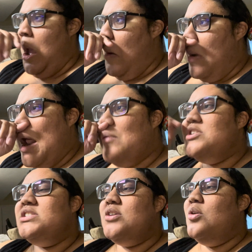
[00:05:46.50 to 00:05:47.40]
but I was
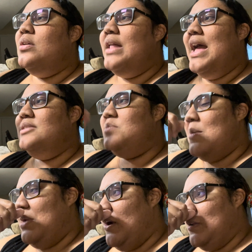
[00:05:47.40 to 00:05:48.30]
so glad that my
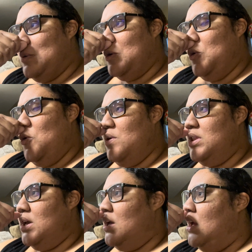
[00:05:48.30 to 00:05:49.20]
parents were cool with
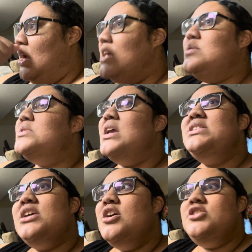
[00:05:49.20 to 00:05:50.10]
it, because it's
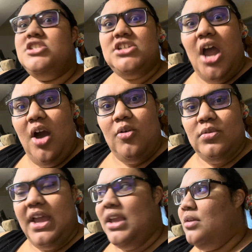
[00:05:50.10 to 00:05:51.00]
a good show.
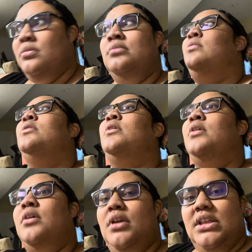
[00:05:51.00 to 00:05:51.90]
Like,
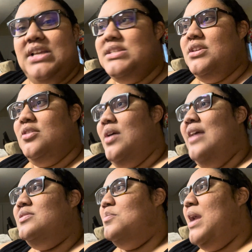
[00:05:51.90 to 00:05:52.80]
you don't
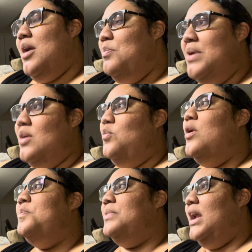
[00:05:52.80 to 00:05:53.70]
have to make a big
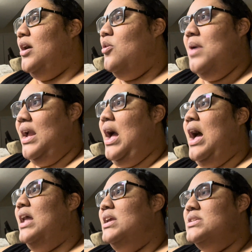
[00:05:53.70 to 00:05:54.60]
whoop like, oh my
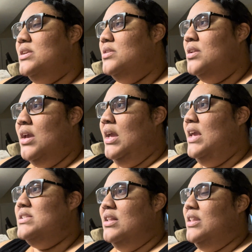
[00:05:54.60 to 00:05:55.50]
god, he's a
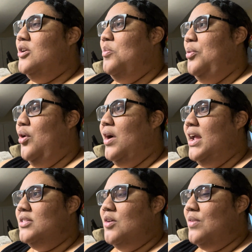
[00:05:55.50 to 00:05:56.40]
little boy
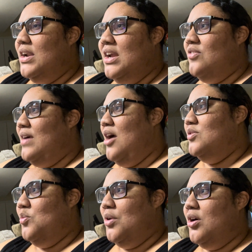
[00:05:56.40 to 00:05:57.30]
and they're running around
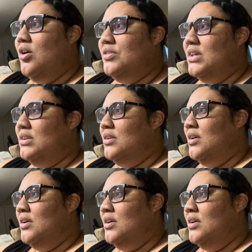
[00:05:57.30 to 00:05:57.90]
the world, and